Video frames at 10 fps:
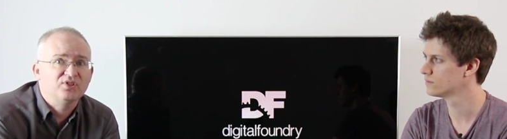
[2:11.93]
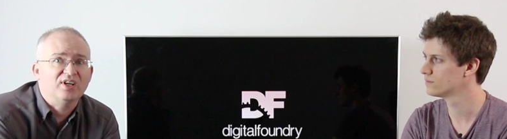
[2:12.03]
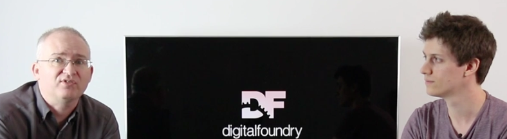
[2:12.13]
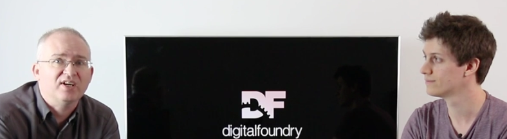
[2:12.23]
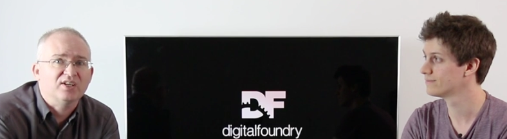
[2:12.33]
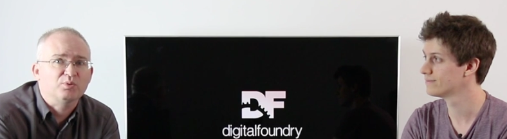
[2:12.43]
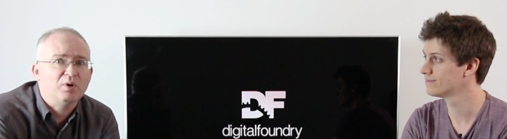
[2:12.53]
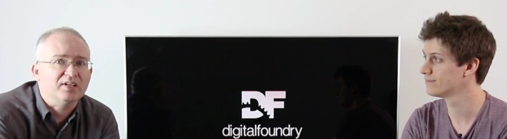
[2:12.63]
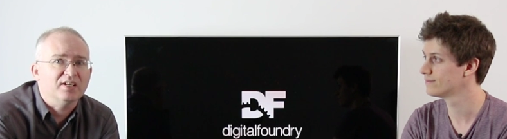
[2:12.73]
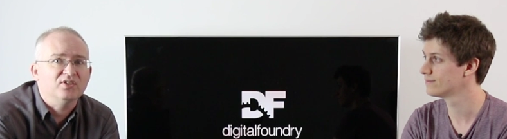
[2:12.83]
Speaker 1: Tegra X
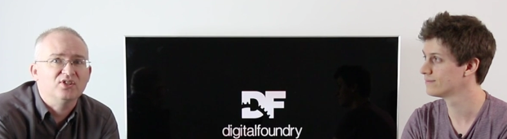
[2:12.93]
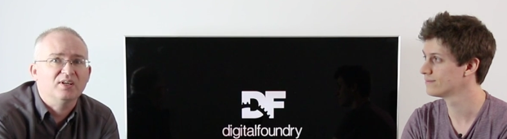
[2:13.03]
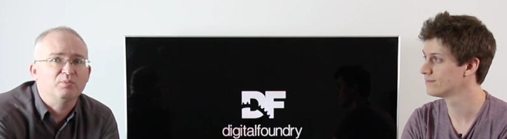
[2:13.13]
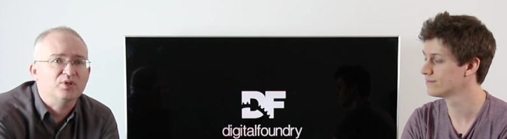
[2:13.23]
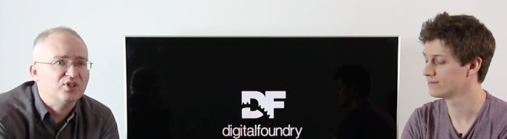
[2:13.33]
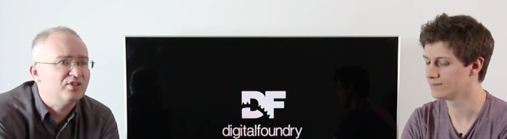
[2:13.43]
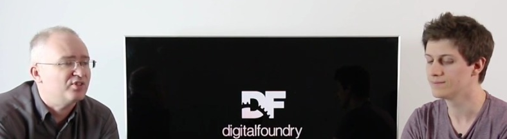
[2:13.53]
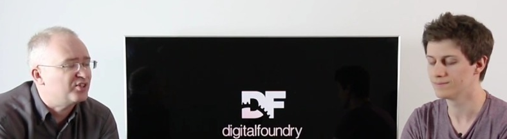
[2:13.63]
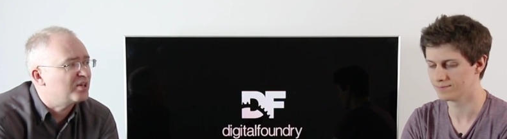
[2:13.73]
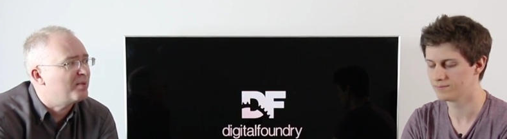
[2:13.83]
one. And uh, what's
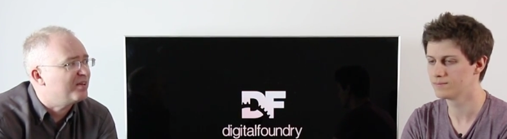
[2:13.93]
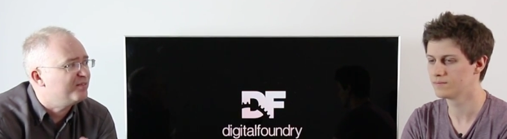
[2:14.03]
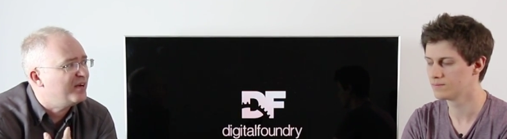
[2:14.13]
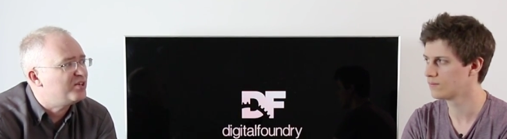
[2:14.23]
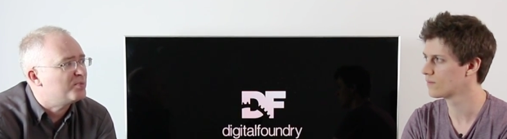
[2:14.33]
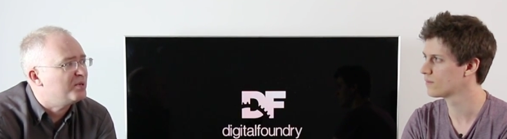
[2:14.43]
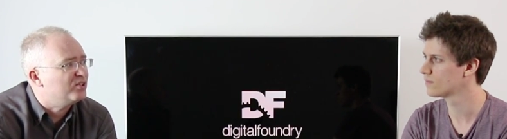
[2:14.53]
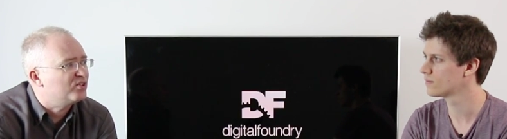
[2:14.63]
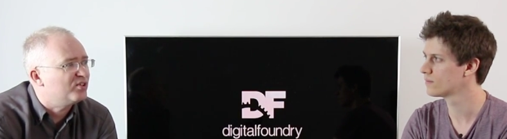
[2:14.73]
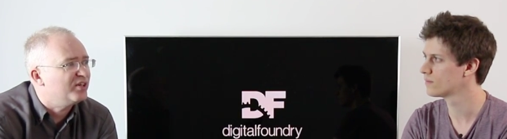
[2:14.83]
interesting about the VentureBeat
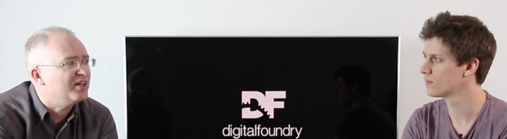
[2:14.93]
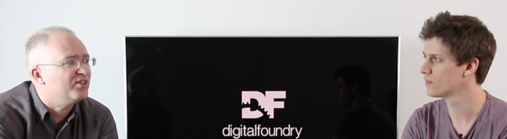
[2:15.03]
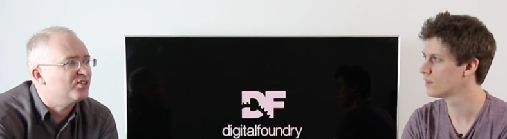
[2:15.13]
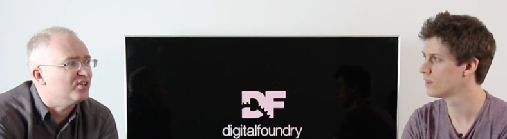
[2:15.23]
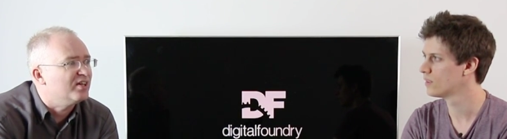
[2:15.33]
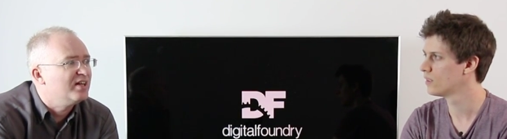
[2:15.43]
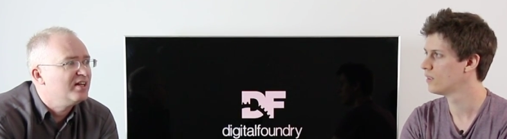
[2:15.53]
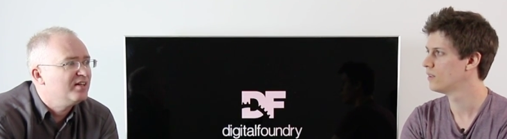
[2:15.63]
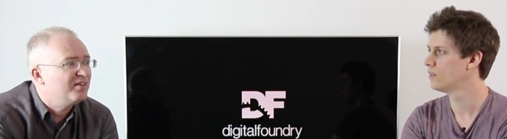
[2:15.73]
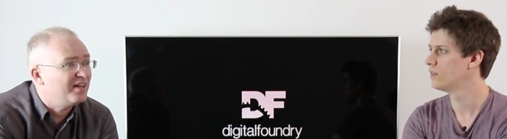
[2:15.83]
story is that
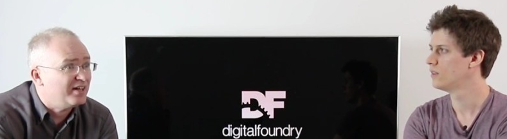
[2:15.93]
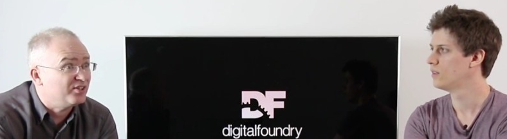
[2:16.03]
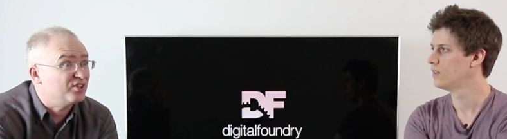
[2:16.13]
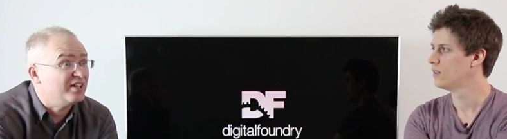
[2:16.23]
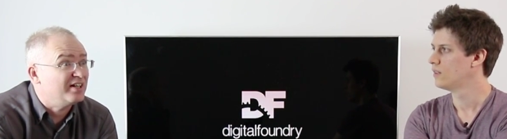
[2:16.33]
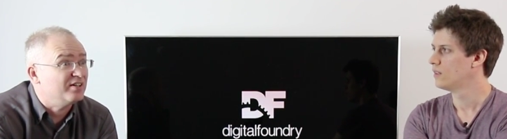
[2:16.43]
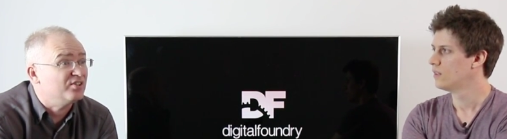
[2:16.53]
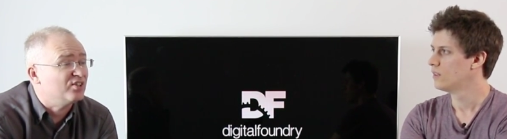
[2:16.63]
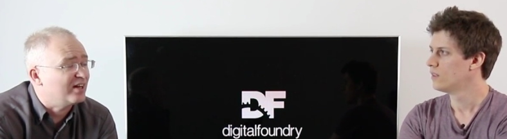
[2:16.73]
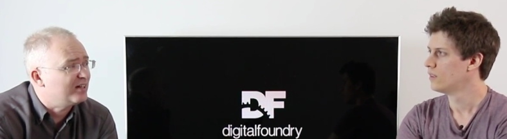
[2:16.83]
they are saying
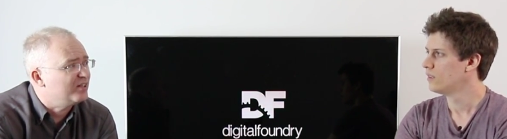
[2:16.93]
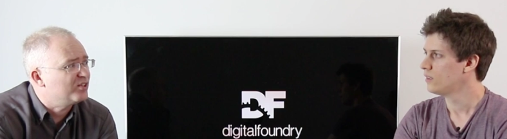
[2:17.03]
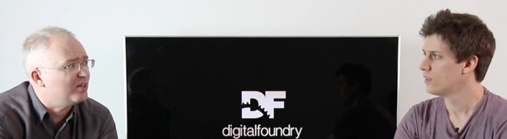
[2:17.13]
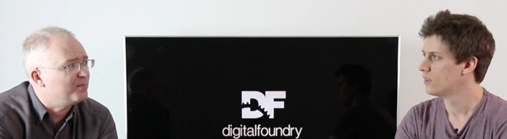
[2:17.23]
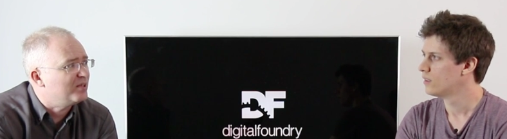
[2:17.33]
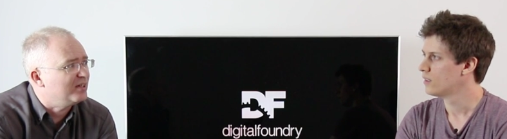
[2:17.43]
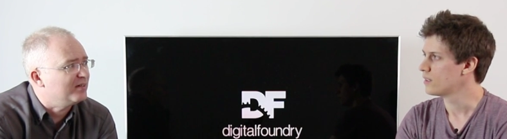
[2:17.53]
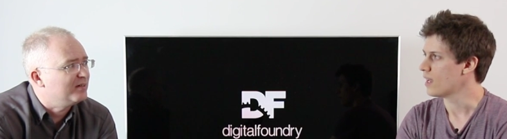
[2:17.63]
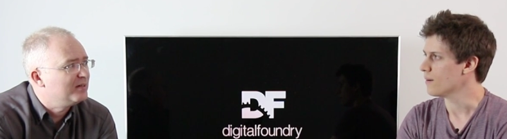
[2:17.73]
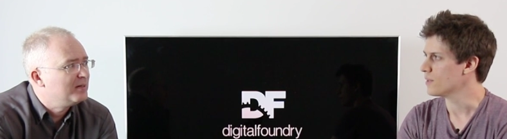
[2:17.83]
exactly the same thing.
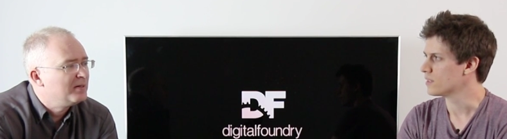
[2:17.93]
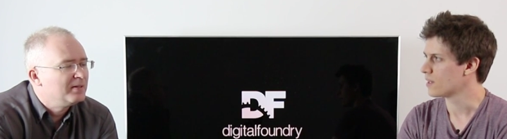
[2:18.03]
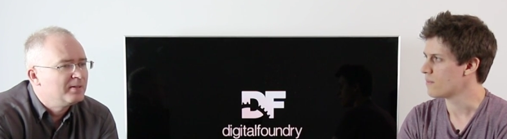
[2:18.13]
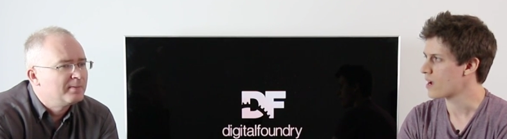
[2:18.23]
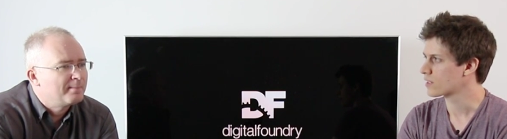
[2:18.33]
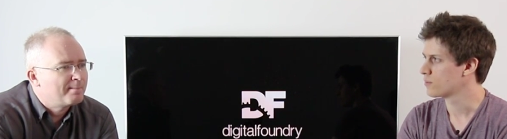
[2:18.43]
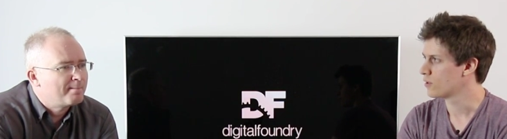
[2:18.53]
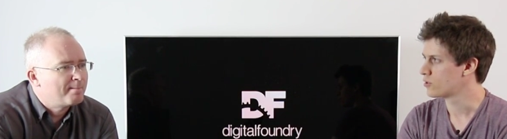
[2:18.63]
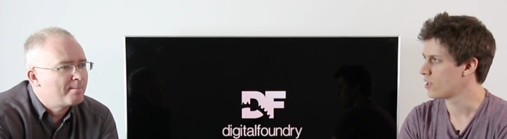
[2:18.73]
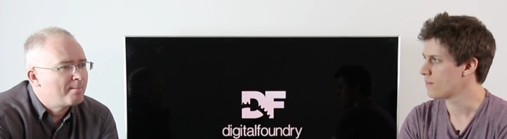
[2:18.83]
Speaker 2: Yeah, it's a
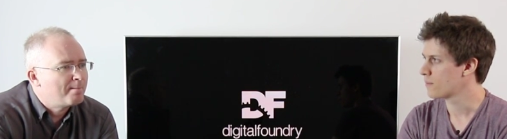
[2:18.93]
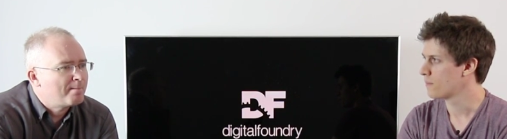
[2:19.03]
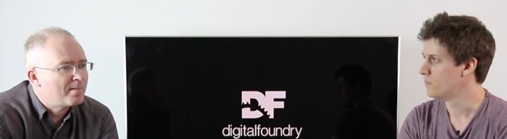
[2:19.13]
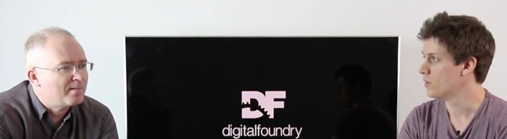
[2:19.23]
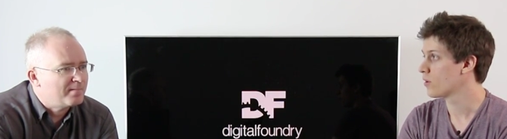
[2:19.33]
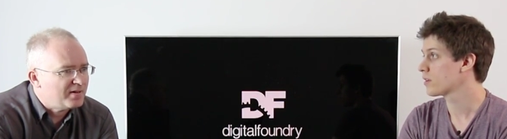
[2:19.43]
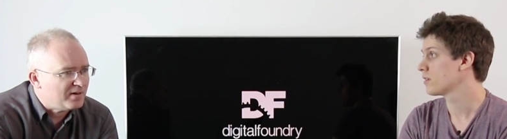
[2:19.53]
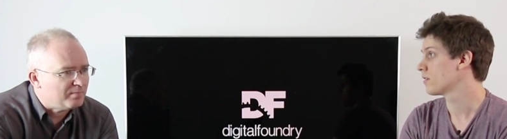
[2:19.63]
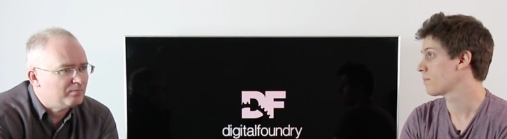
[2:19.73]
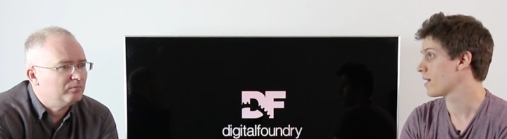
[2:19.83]
Maxwell chip, not
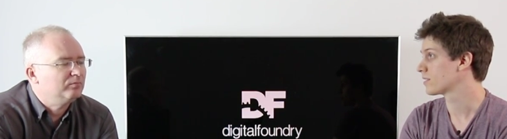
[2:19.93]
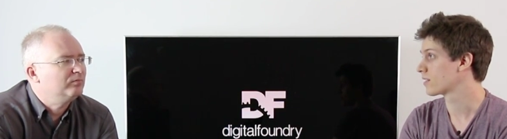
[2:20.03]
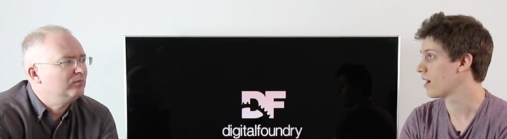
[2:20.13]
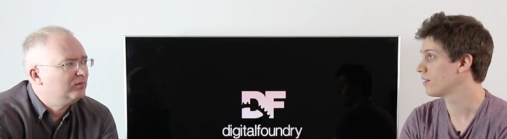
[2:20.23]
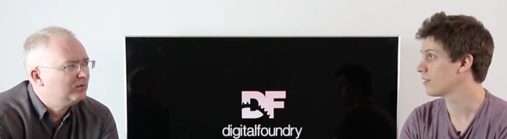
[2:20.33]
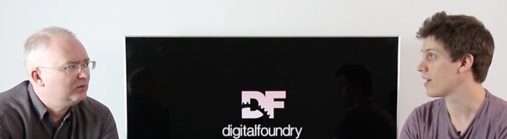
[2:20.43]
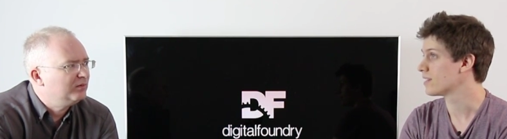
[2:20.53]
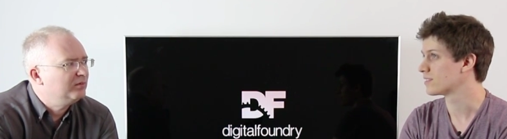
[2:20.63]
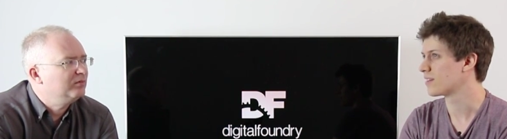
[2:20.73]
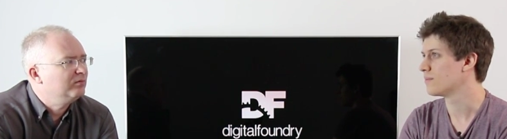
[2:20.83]
a Pascal,
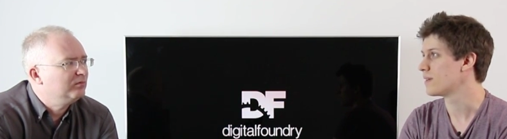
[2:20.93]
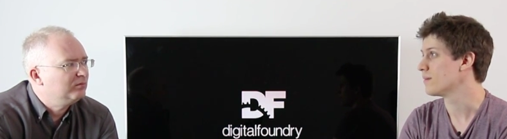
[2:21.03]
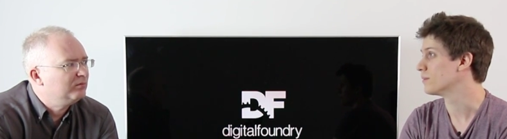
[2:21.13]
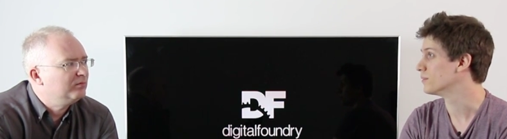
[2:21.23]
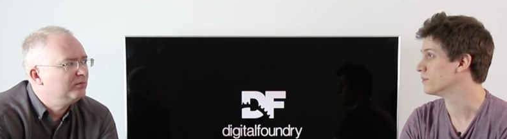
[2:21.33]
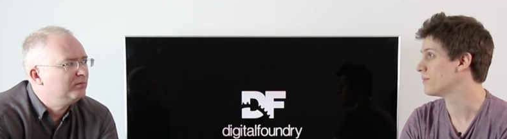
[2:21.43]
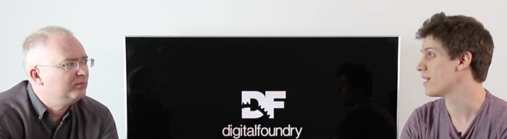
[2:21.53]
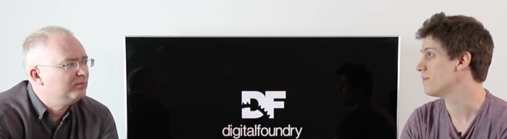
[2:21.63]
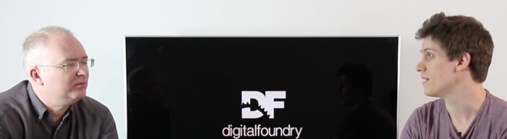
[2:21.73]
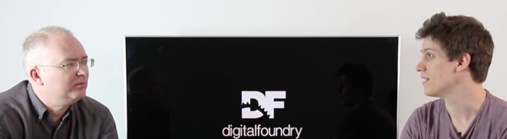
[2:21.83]
as some people
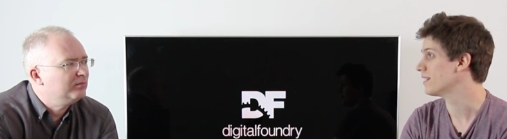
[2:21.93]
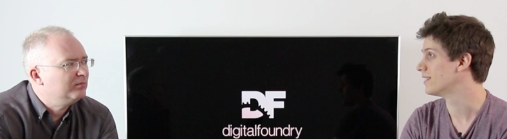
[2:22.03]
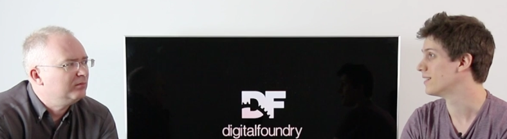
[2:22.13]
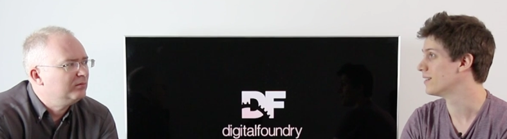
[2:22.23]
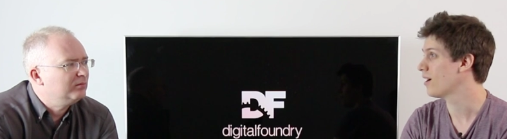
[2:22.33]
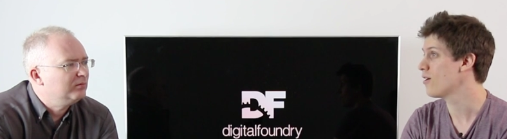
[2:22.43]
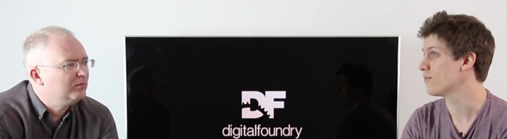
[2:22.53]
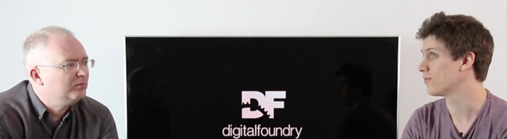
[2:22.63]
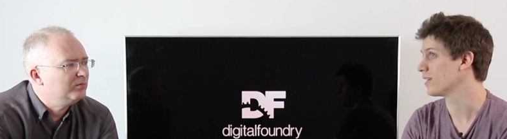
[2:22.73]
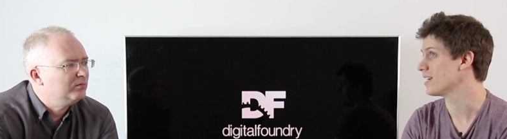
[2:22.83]
maybe uh,
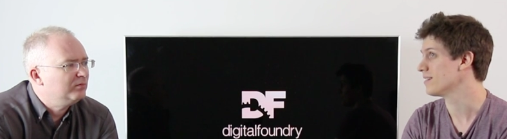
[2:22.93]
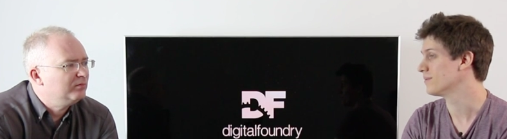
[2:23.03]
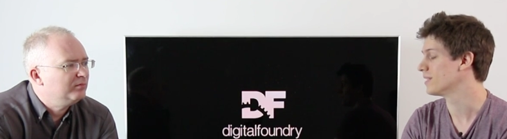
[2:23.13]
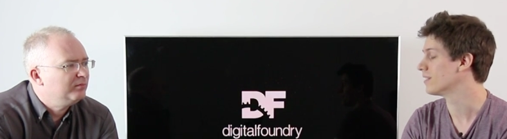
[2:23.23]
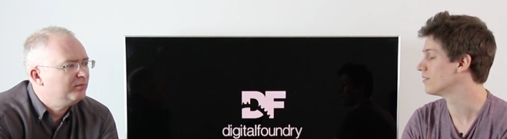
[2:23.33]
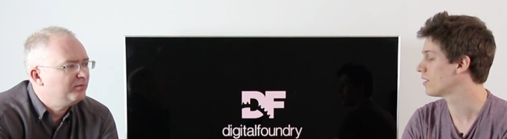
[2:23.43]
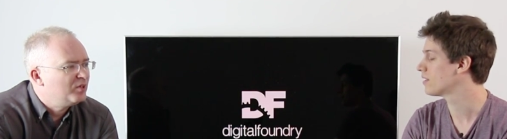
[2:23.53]
hopefully you know,